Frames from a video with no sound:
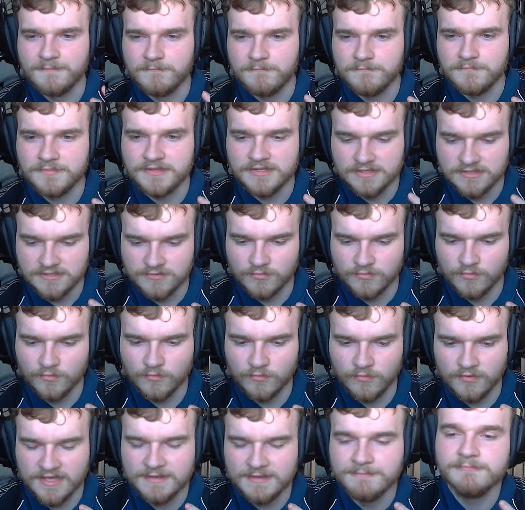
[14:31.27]
be
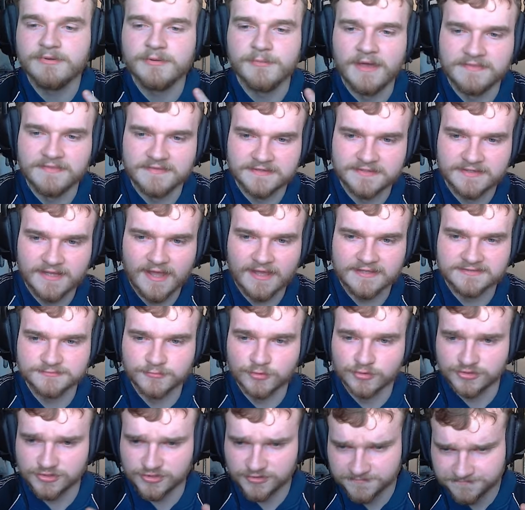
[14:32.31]
implemented as
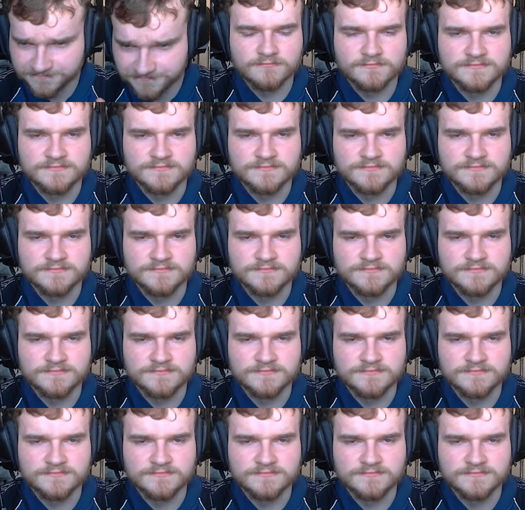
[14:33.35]
much.